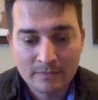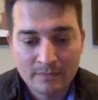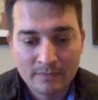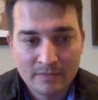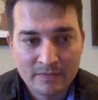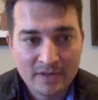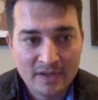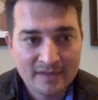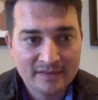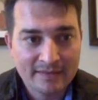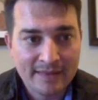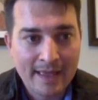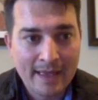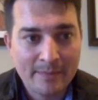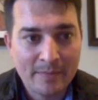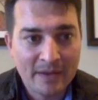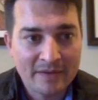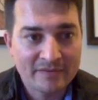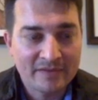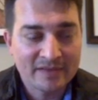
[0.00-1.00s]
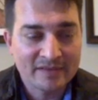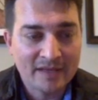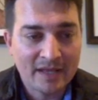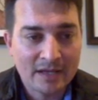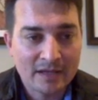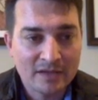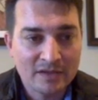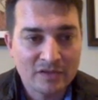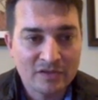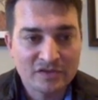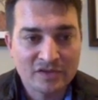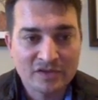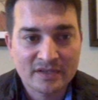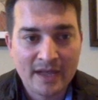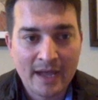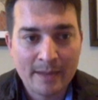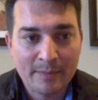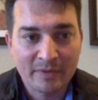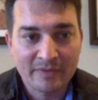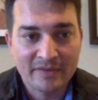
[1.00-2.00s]
For this lab, I've decided to use just a
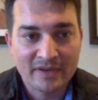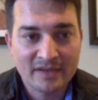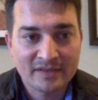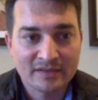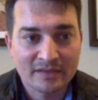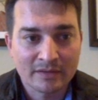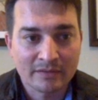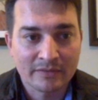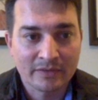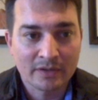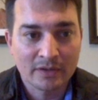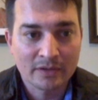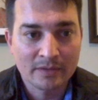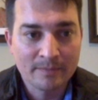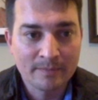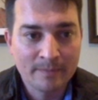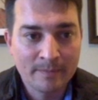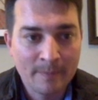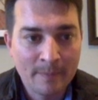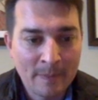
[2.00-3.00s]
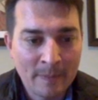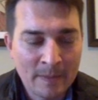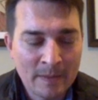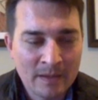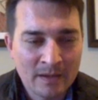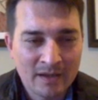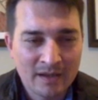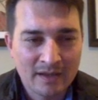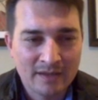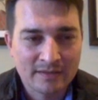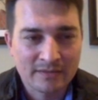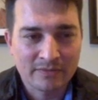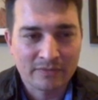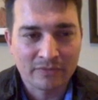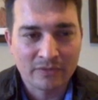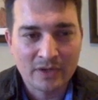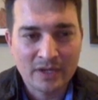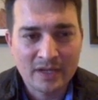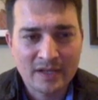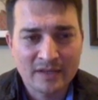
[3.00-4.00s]
Hyper-V server. It's
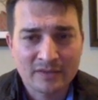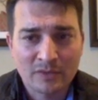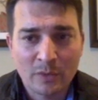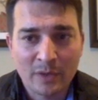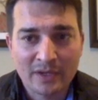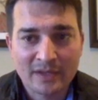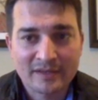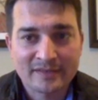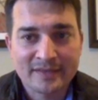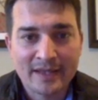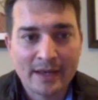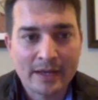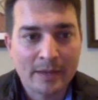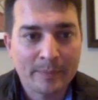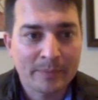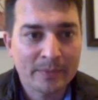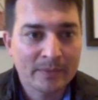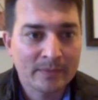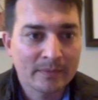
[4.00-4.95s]
free, it's quick to set up,